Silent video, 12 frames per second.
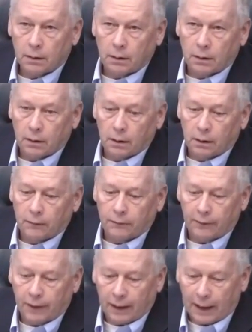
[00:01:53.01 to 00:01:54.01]
of
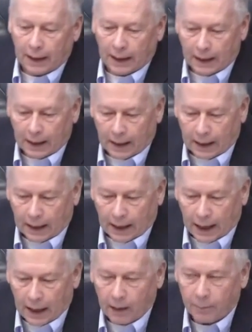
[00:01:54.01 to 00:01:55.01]

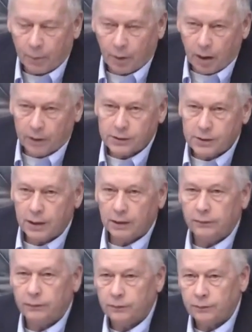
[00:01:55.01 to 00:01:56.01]
our process
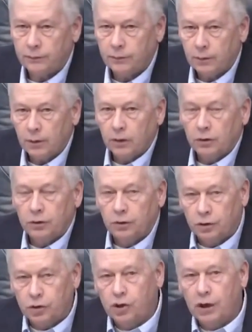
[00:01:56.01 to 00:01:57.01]
to
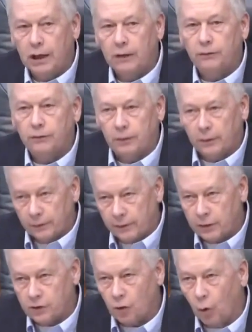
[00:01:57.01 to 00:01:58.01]
adjust
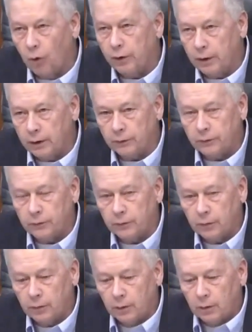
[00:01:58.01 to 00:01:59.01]
this ordinance
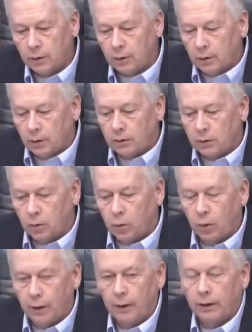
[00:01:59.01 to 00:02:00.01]
to
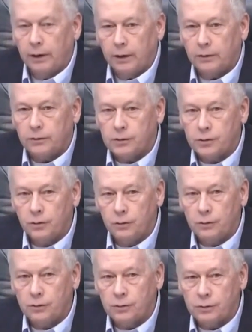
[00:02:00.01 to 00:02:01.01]
where it
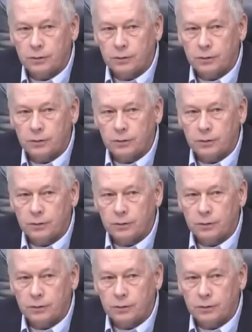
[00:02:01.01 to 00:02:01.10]
suits